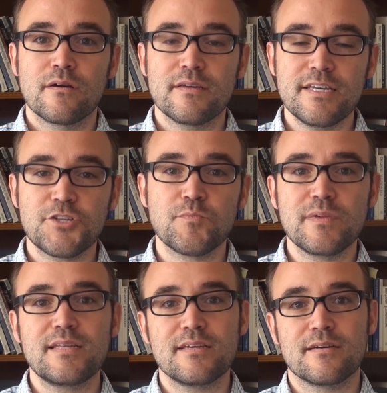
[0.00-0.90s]
each
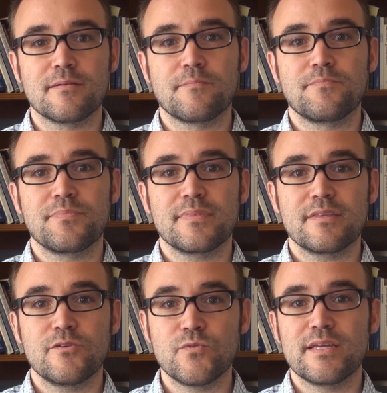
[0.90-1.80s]
medium
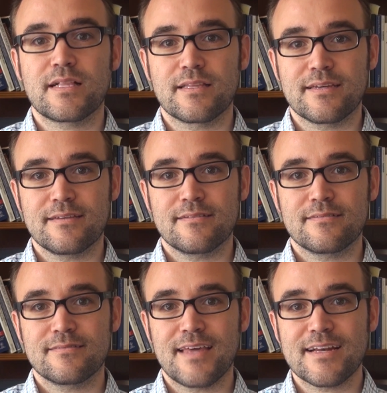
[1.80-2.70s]
uniquely,
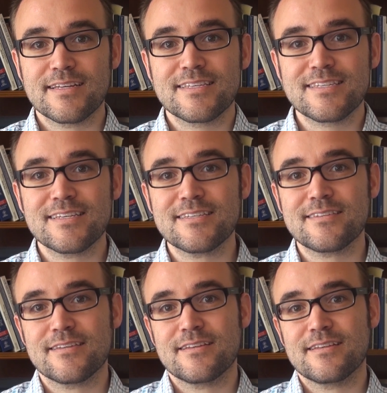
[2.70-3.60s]
that it
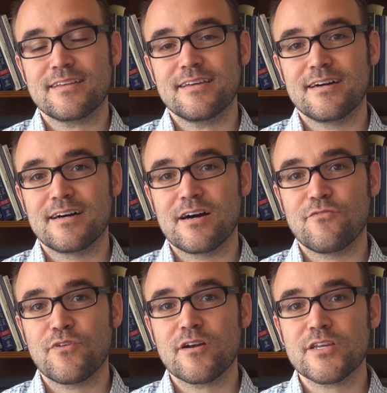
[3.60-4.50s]
exists in a
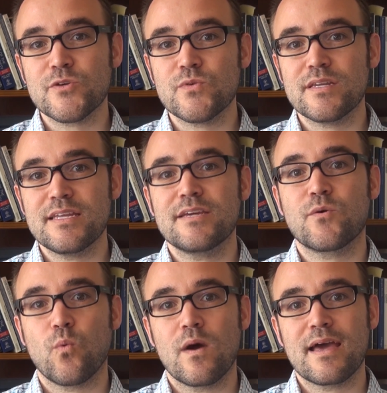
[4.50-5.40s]
very
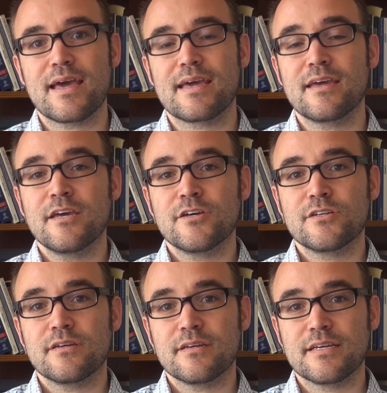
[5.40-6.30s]
unique way
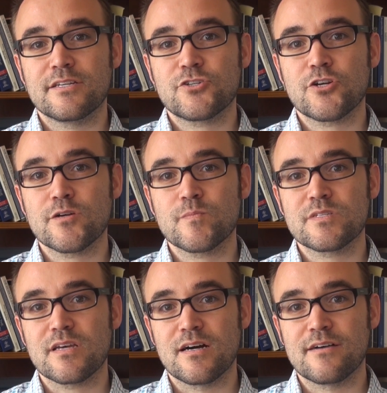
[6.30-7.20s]
in
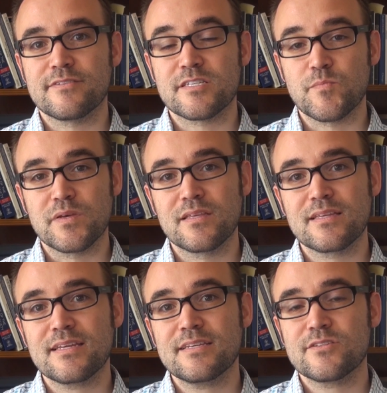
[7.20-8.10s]
terms of its
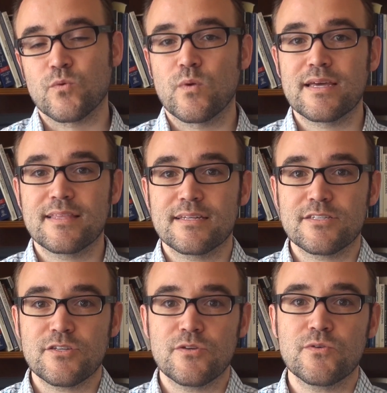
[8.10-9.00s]
abilities, the way that
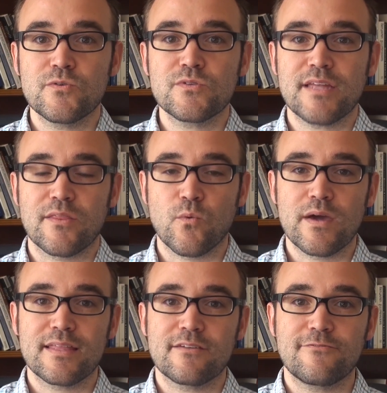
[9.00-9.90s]
it's used, and the
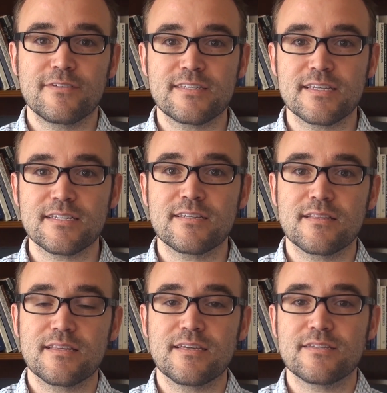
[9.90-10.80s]
way that it fits
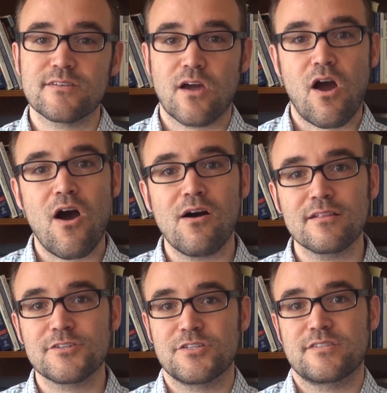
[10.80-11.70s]
into these
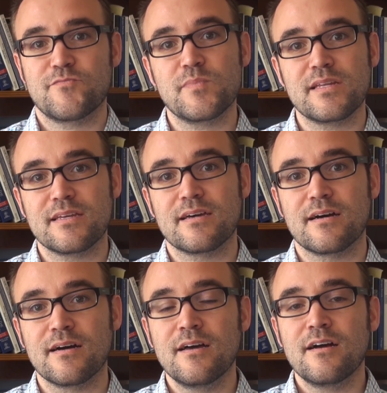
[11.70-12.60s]
ecologies of
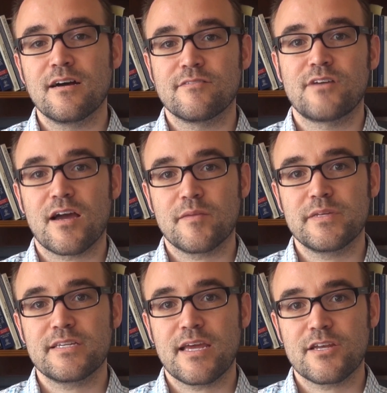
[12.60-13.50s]
media of
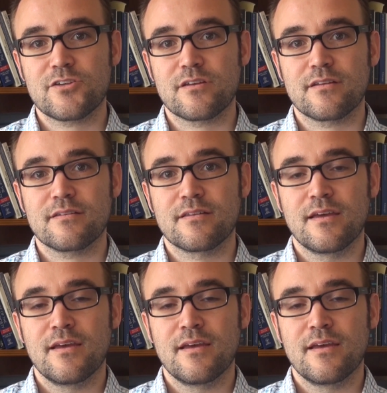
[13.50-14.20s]
documentation.